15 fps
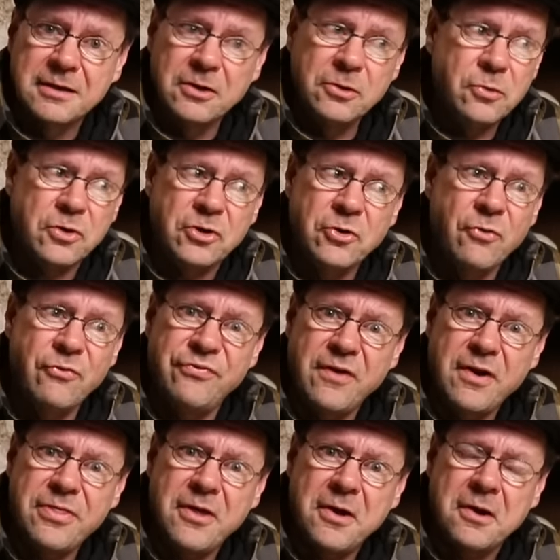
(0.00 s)
Look no
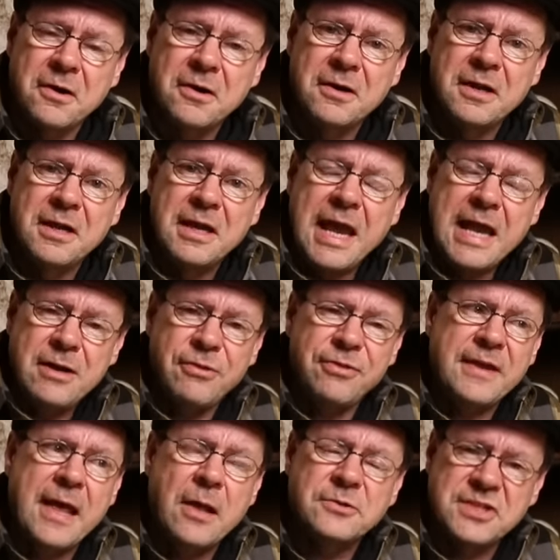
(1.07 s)
further.
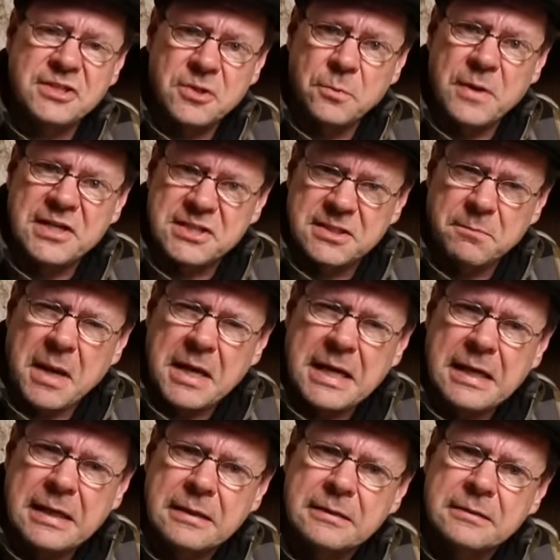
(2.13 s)
Anything else is a waste of
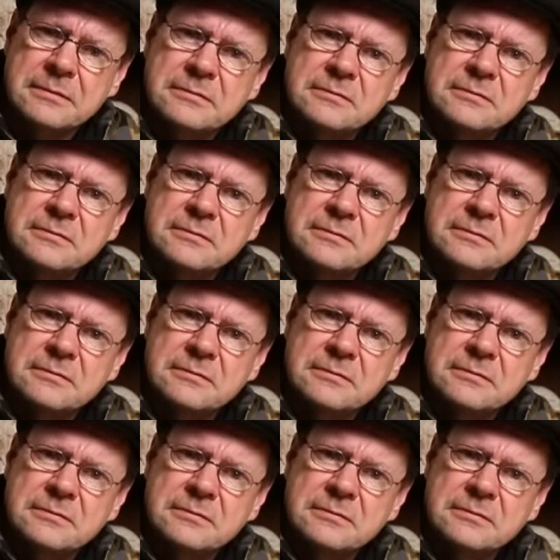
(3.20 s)
money.